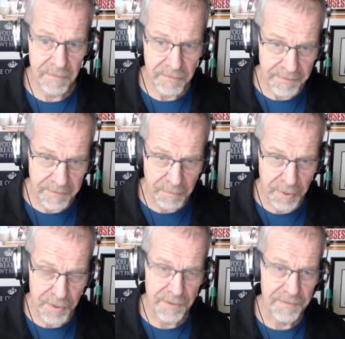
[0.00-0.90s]
we've
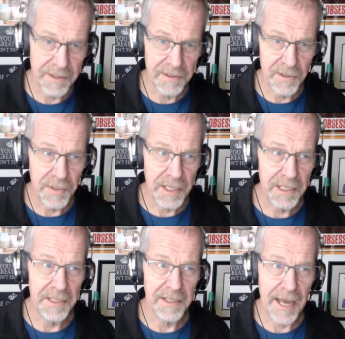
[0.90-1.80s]
improved and
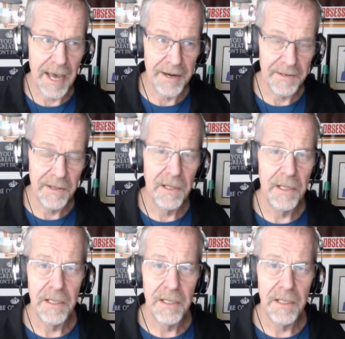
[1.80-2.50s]
tweaked and added,